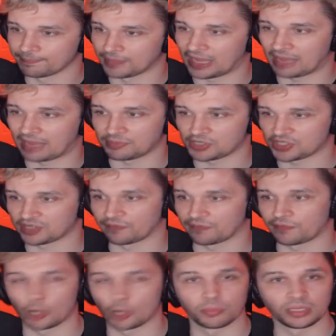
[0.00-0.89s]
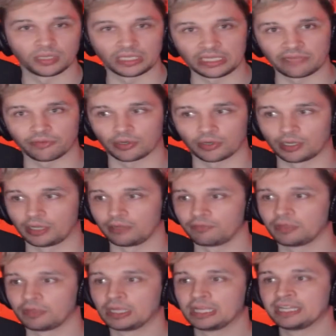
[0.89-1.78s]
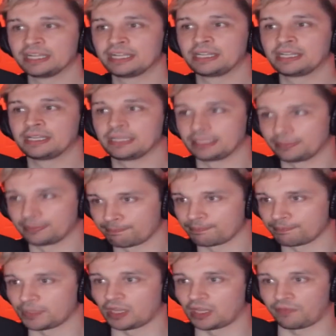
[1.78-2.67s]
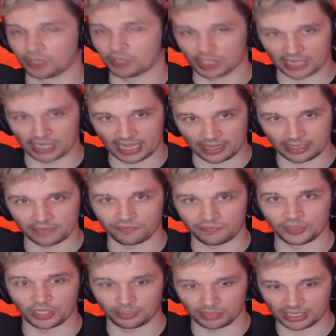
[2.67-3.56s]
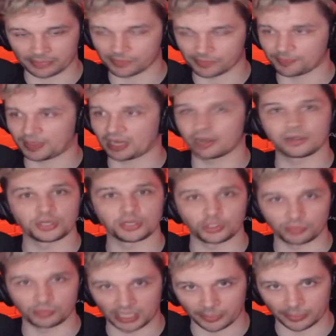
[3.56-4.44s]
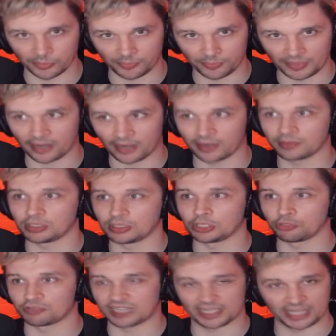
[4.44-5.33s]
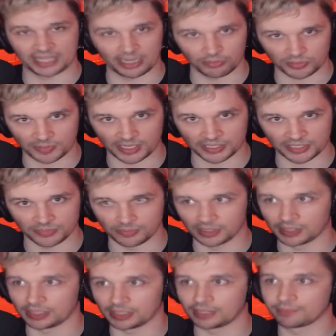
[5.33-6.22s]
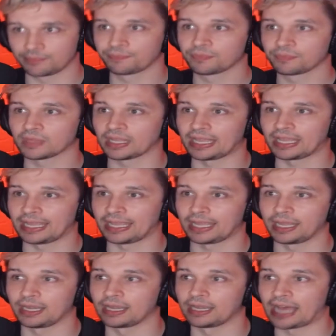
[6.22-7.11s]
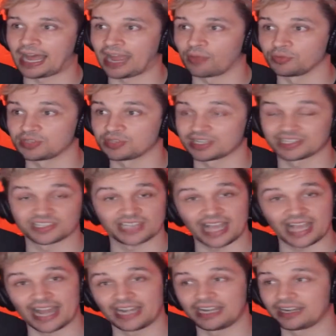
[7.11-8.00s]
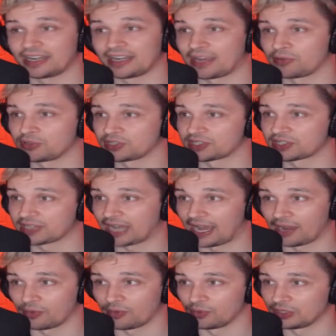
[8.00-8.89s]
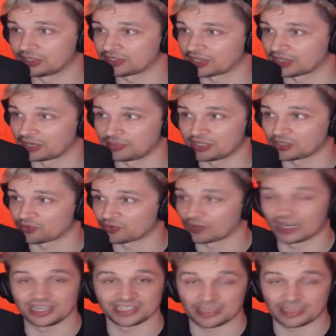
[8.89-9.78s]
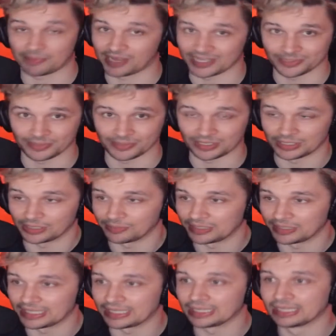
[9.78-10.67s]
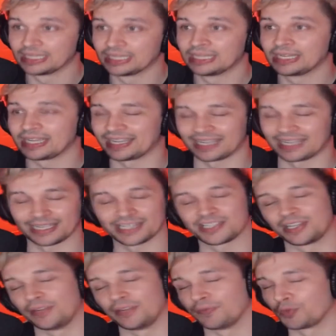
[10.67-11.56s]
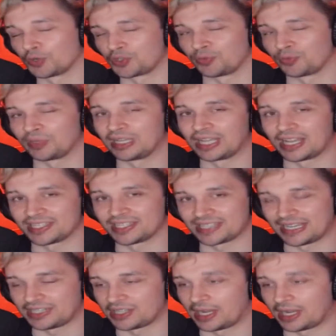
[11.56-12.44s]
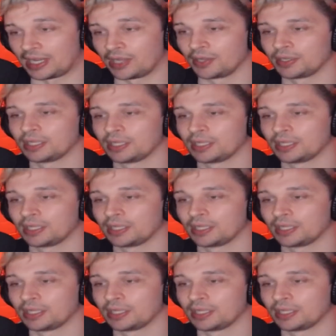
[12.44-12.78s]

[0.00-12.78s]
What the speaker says: just a firm believer of, if you're gonna become a parent, you become a parent. You take that responsibility. And I was excited, and I was gonna be as ready as I possibly could be. And like I said, unfortunately, lost that child.